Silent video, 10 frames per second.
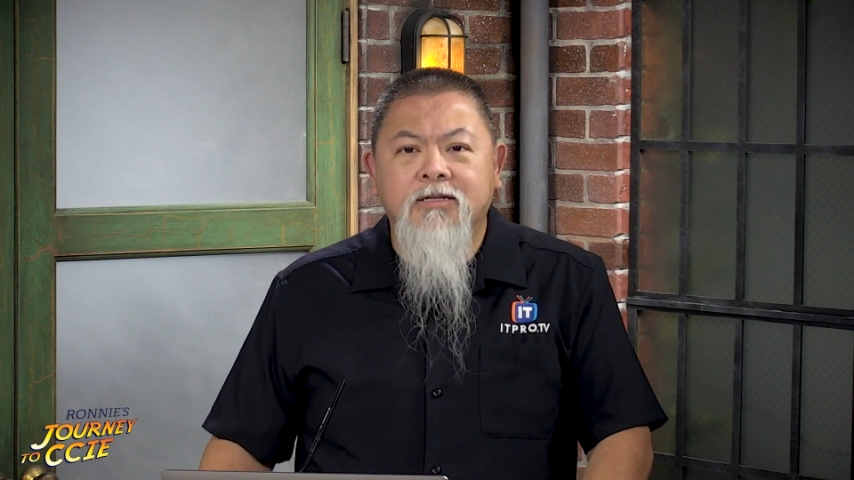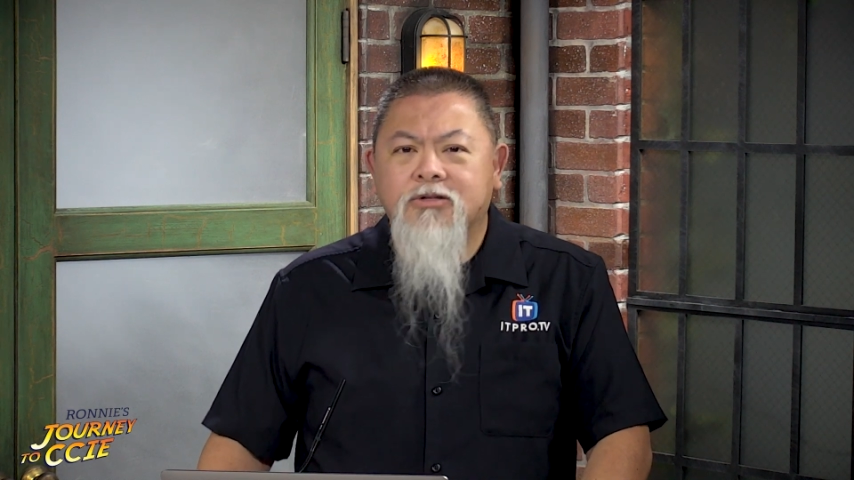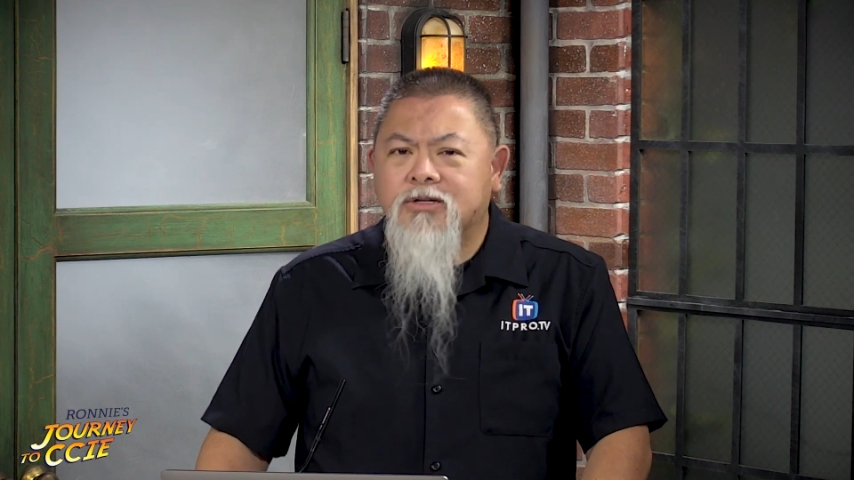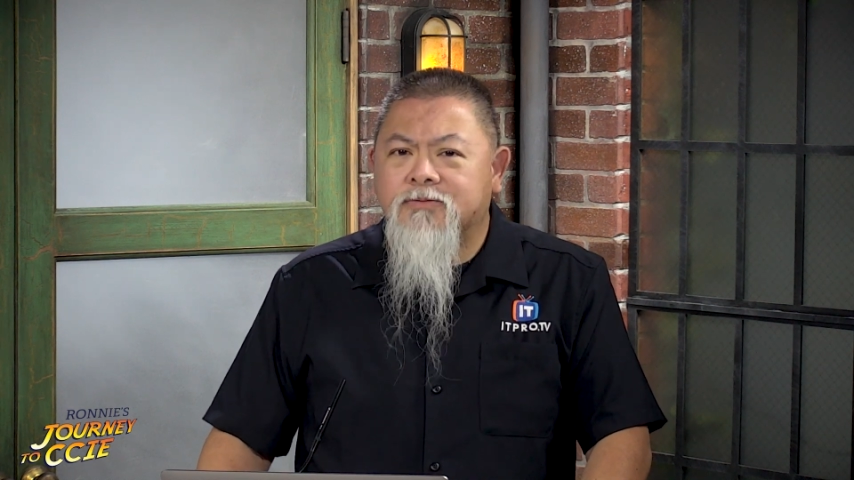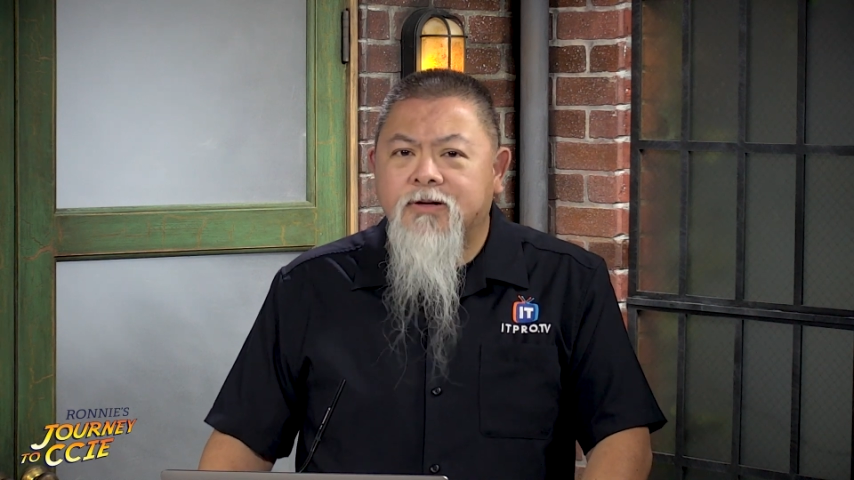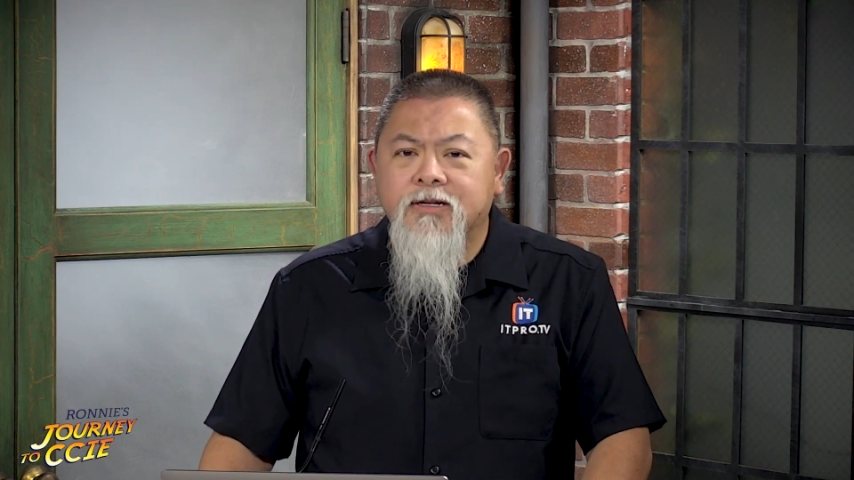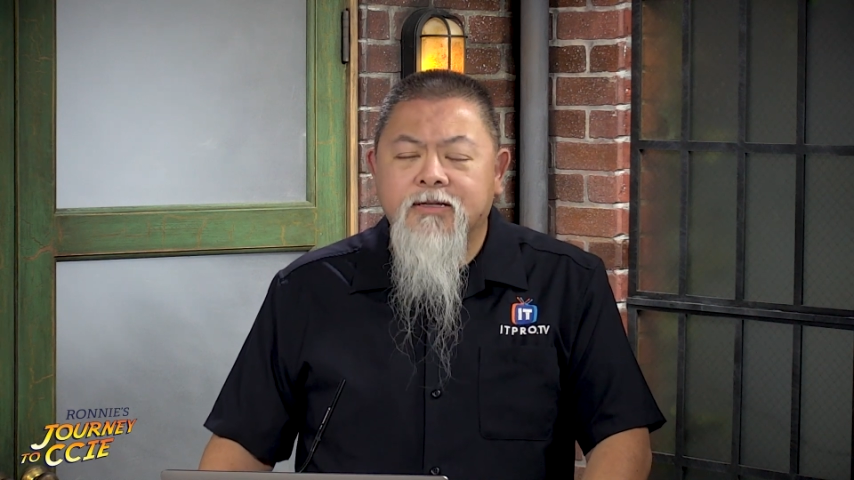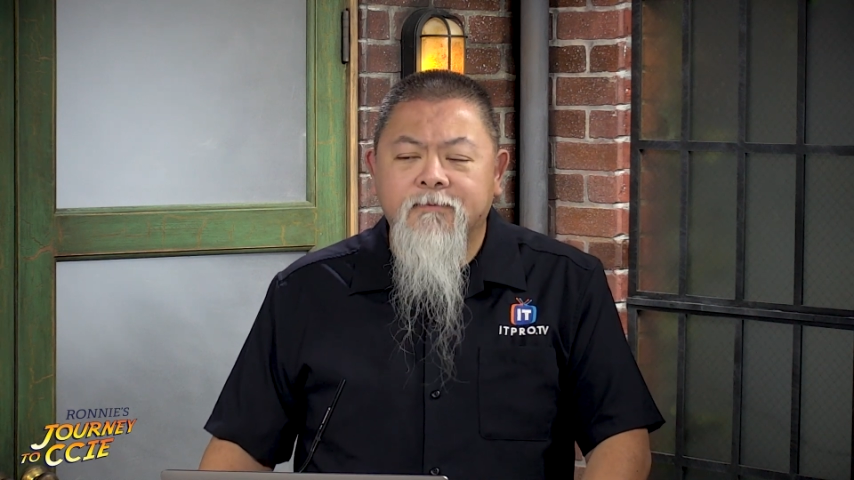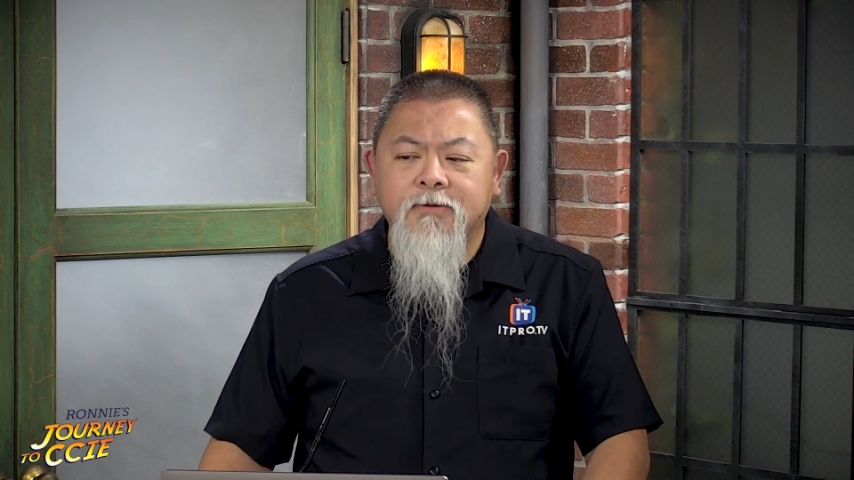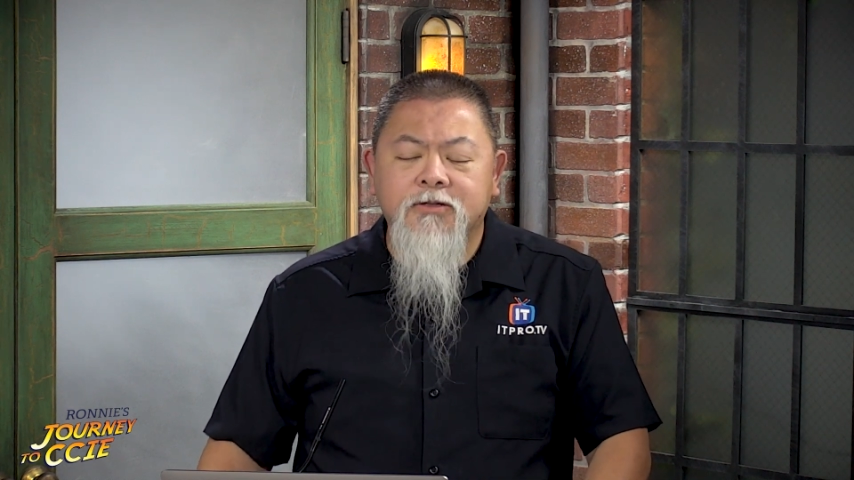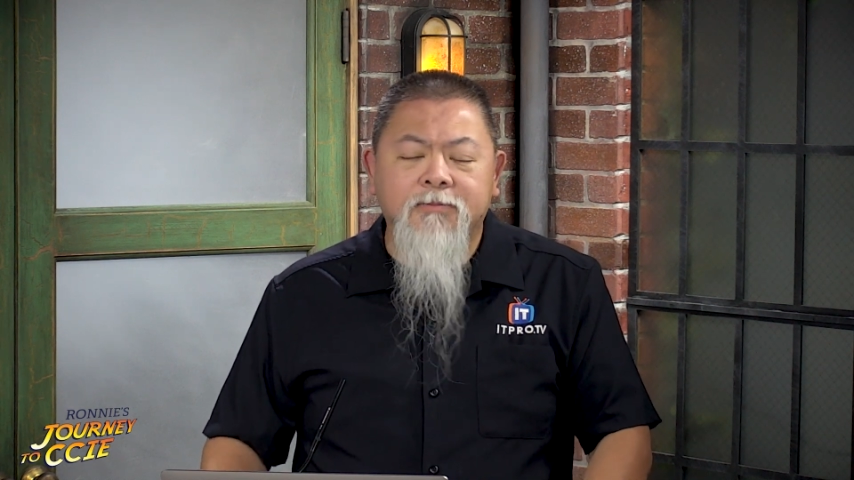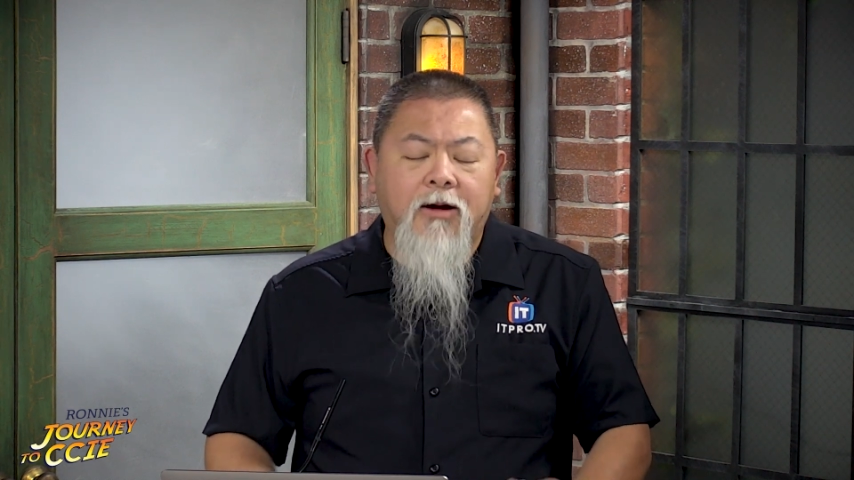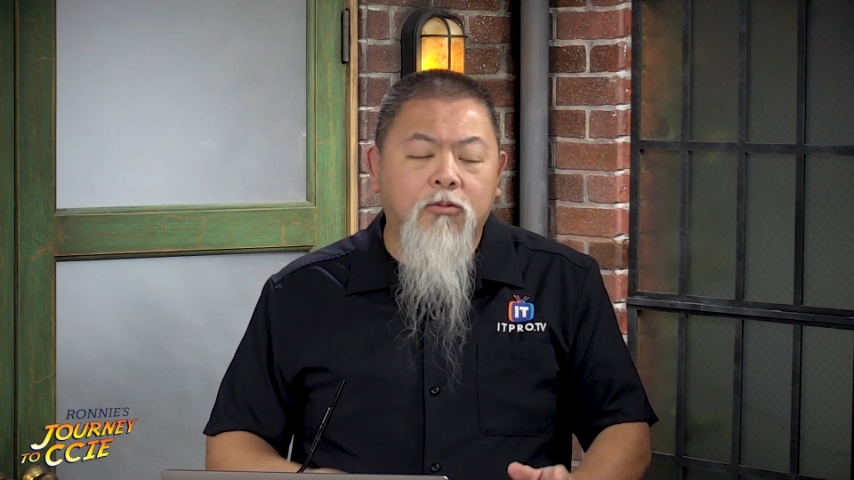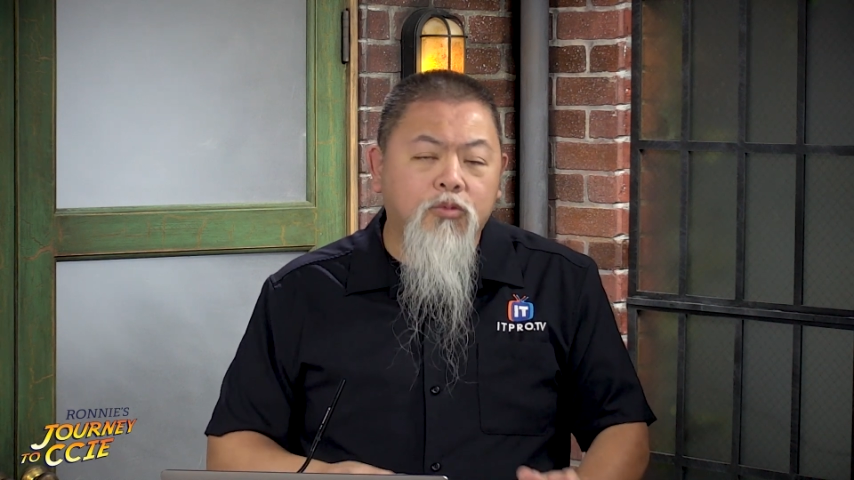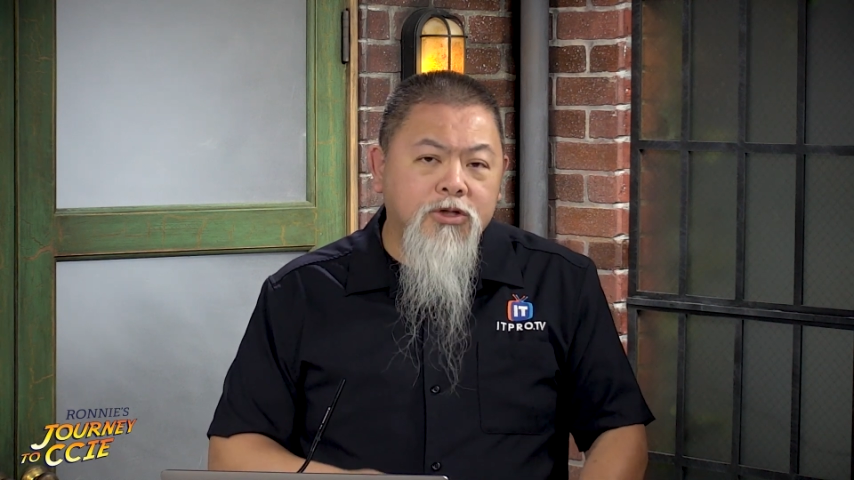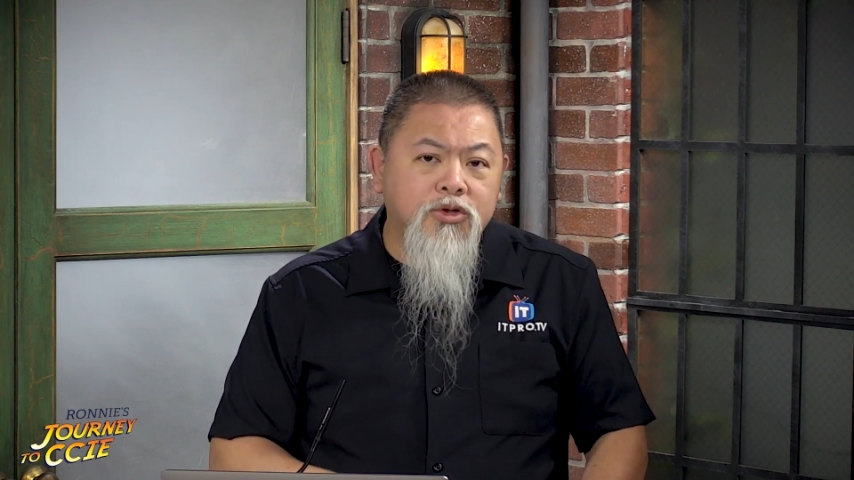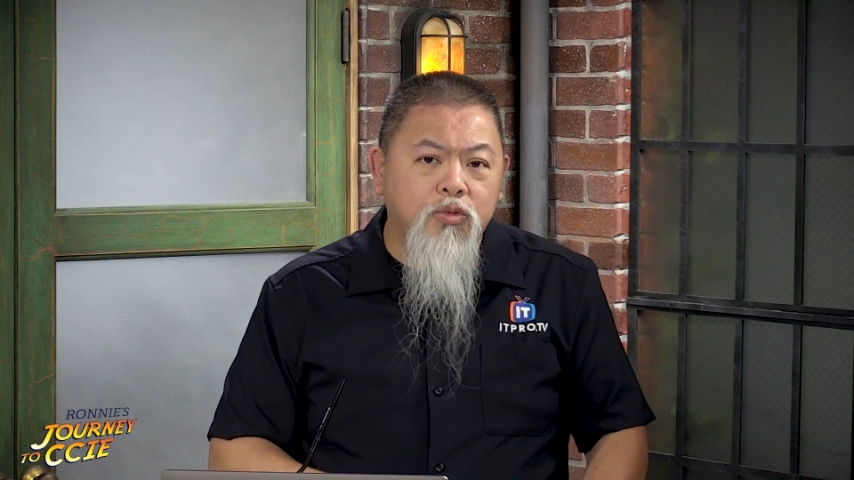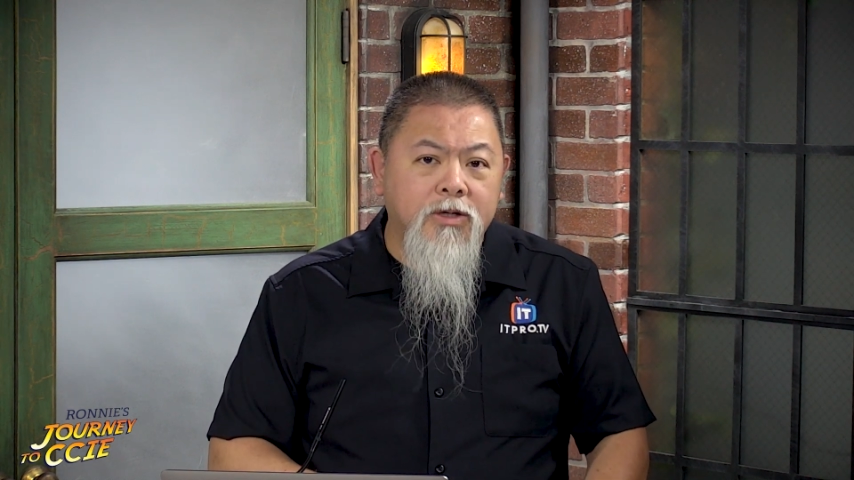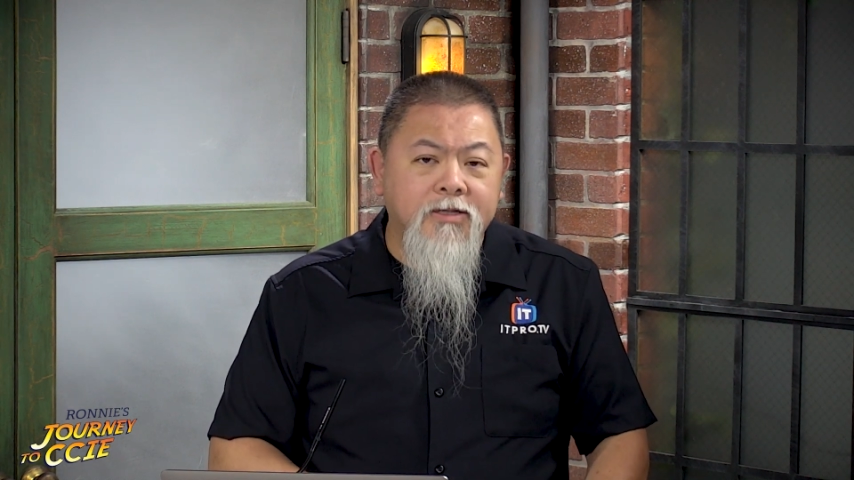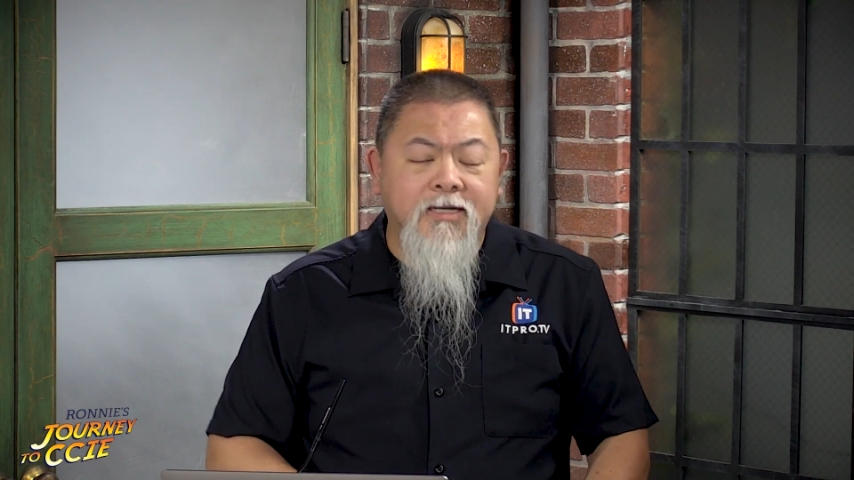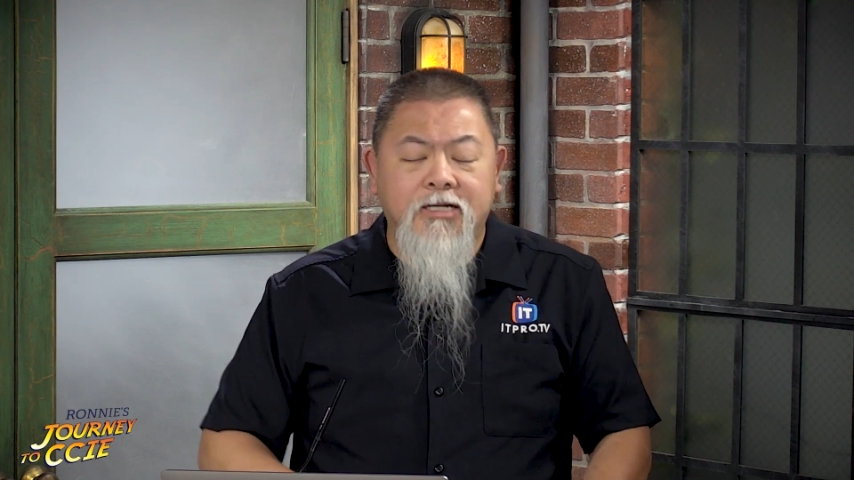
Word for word: So I was very confused about which one to